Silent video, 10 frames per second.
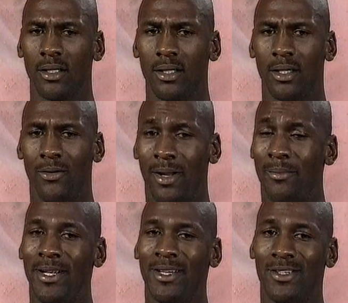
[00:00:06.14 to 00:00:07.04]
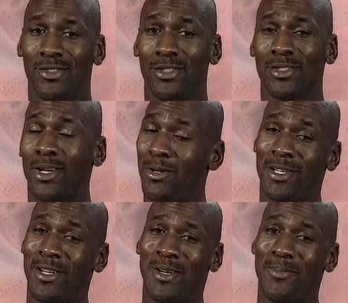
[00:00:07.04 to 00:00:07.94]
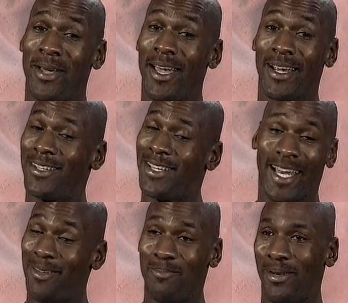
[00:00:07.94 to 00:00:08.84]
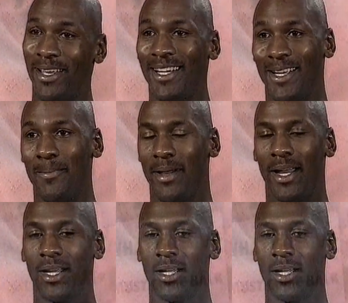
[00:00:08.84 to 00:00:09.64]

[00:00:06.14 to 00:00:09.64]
And when I made that decision I wasn't going to come back, I didn't plan to come back.